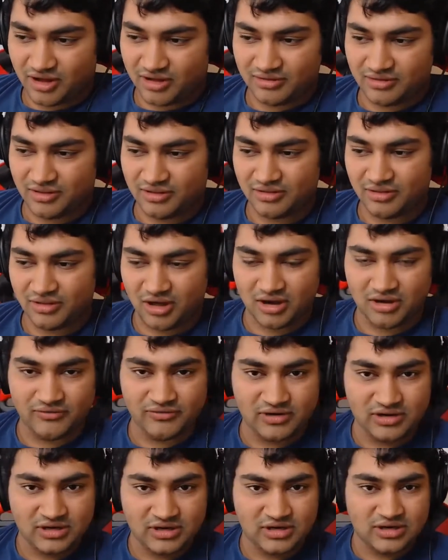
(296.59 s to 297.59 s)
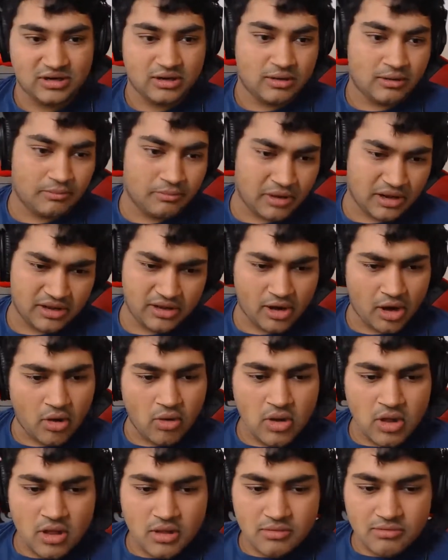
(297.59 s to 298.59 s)
lot of, but
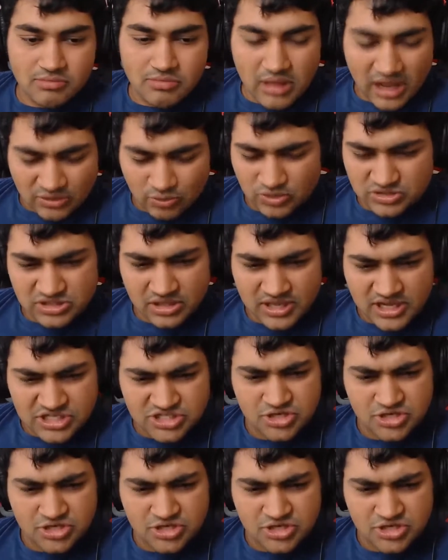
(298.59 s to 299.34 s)
that wasn't the issue.